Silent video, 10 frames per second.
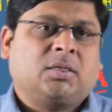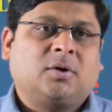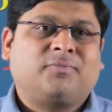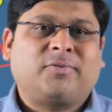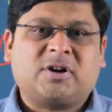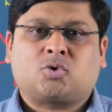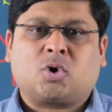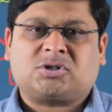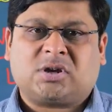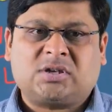the first
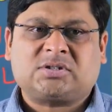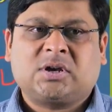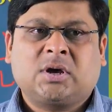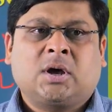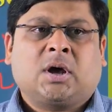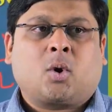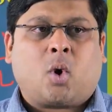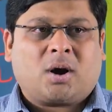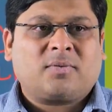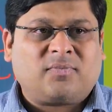question is
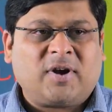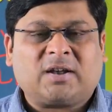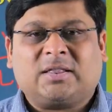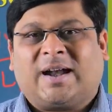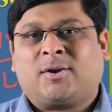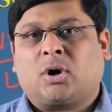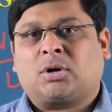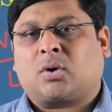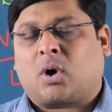conflict that you're